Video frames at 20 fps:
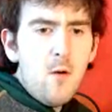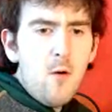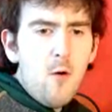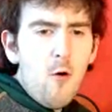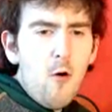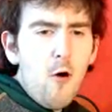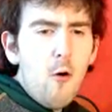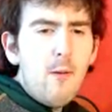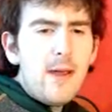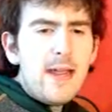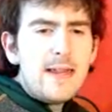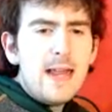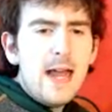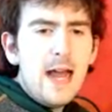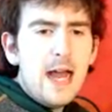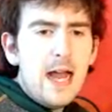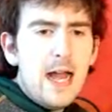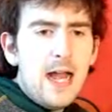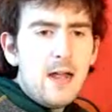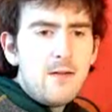All we
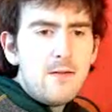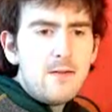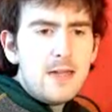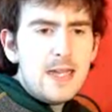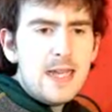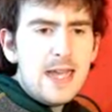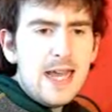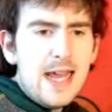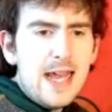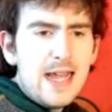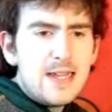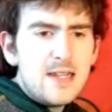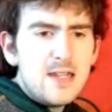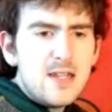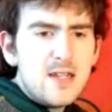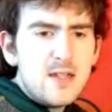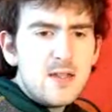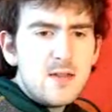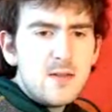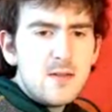know
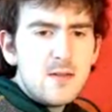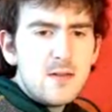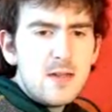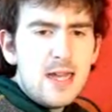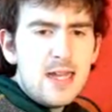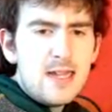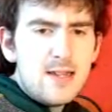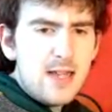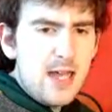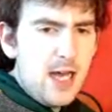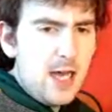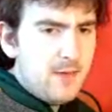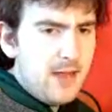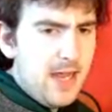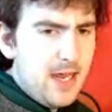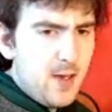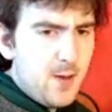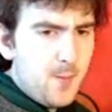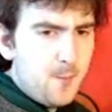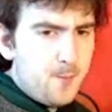is it's
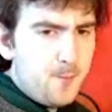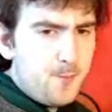going.